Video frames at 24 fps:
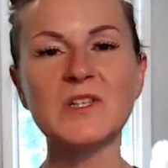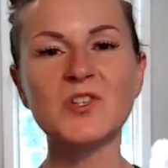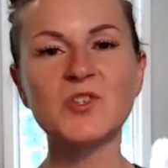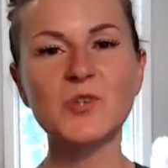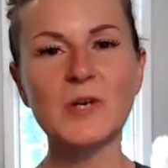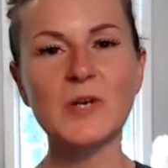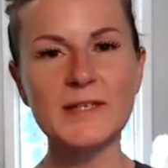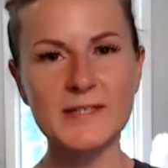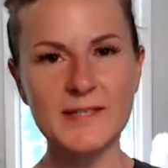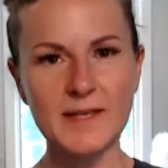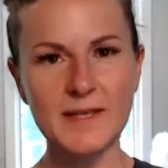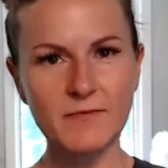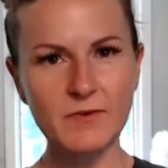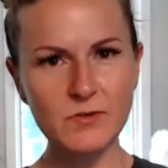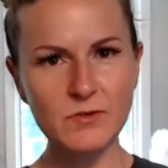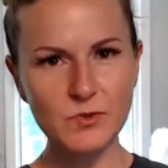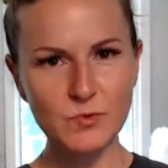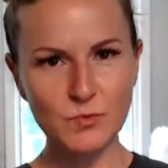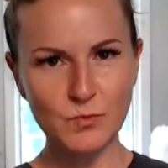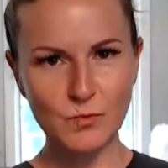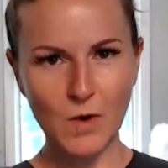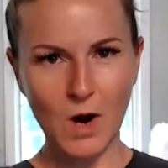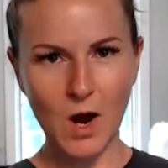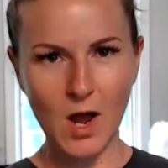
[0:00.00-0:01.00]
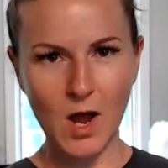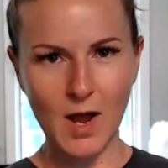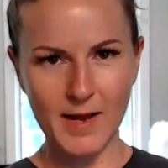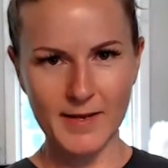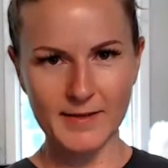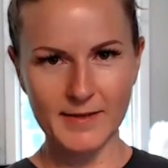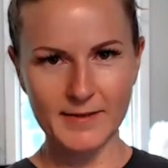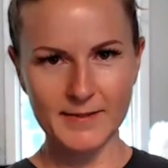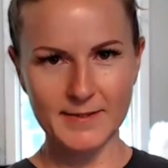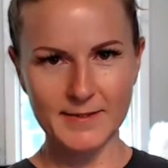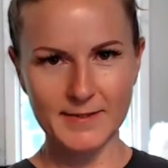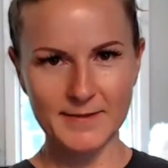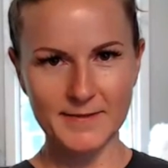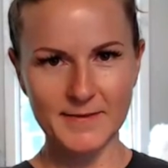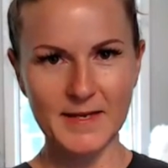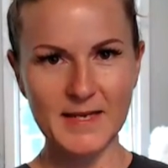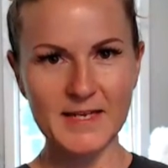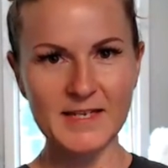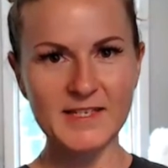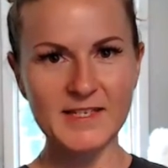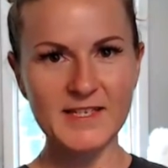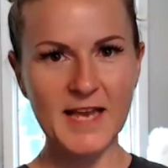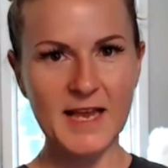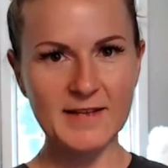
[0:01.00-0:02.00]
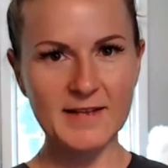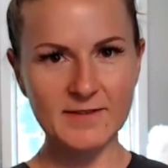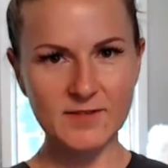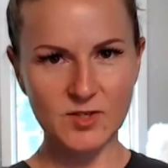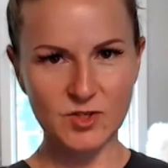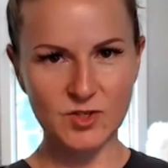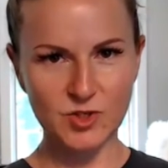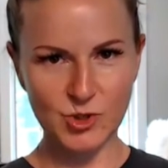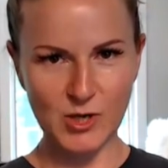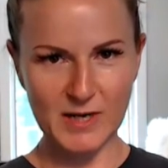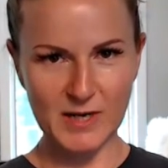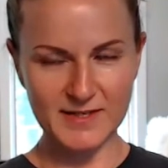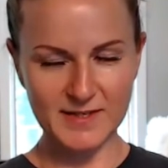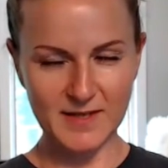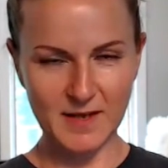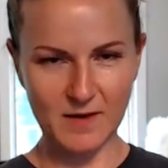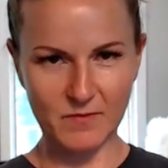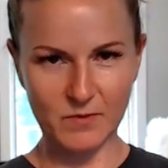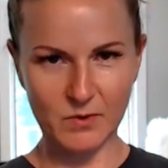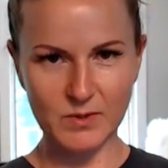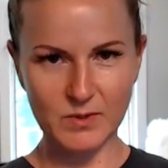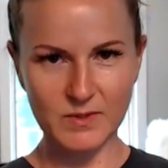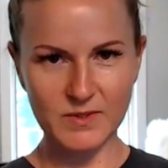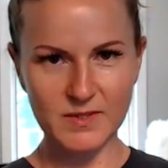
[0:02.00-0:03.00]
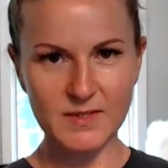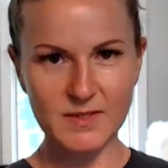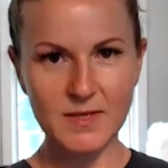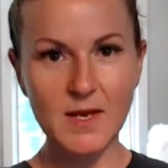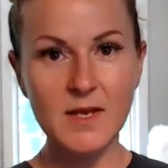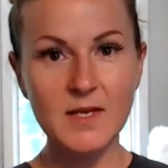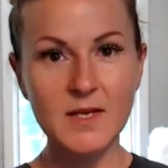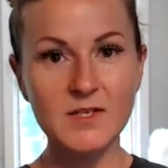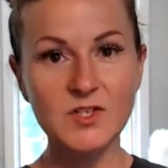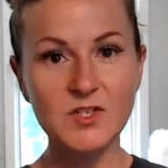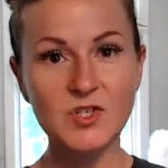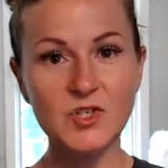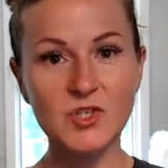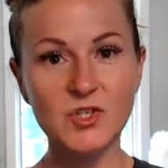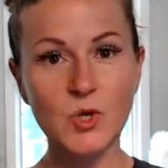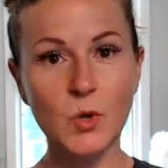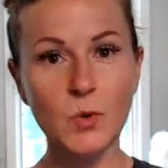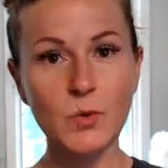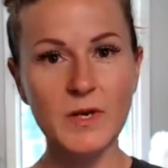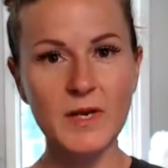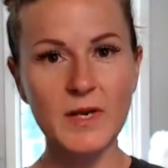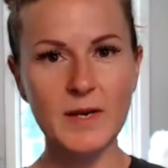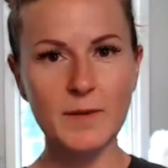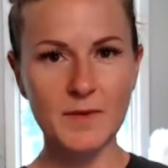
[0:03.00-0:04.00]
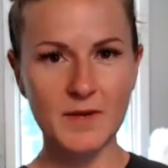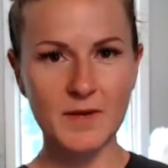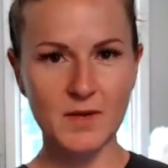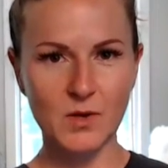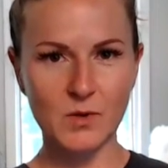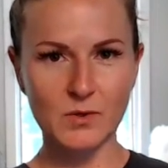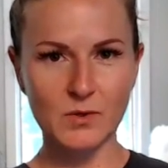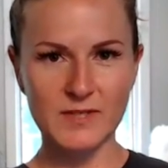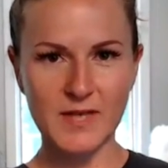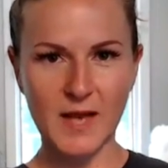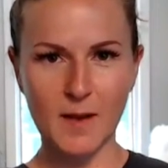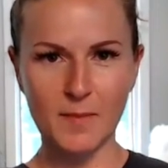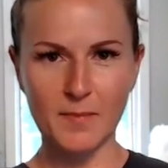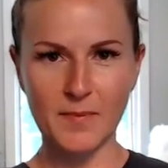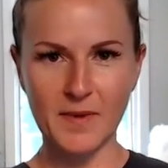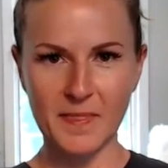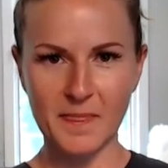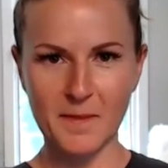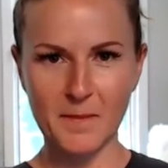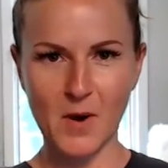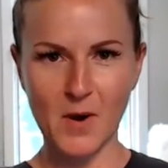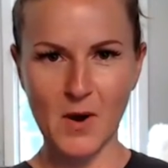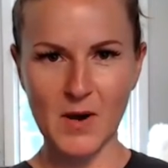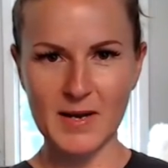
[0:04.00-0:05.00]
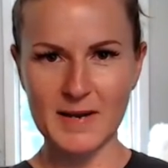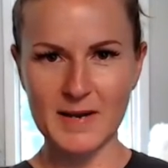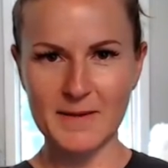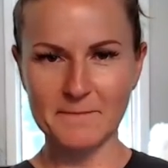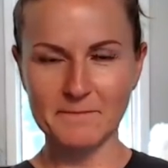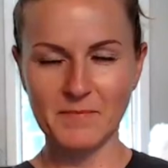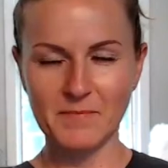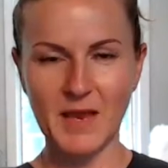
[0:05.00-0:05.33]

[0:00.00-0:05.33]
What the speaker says: stress levels rise, intense stress levels, sodium goes up in the body.